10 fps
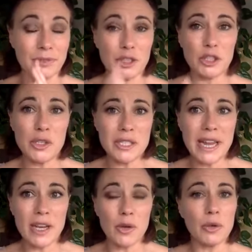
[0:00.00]

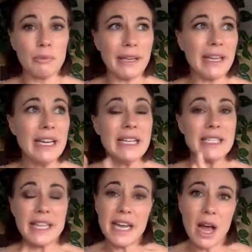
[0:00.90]
Tuesday could be
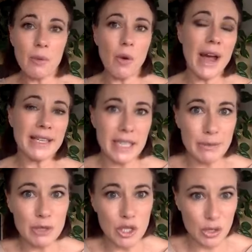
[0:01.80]
DIY
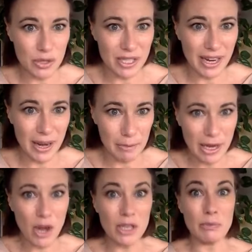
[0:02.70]
Tips Tuesday
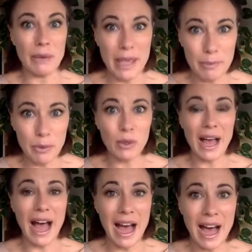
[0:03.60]
because people
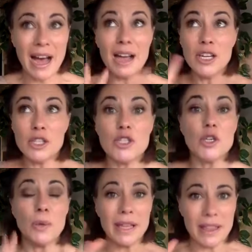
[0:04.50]
are
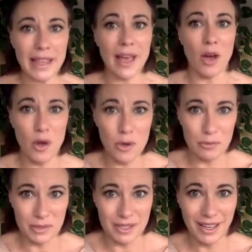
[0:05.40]
doing their
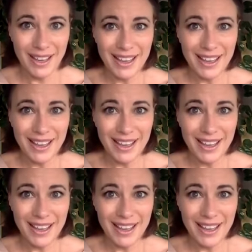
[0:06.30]
homes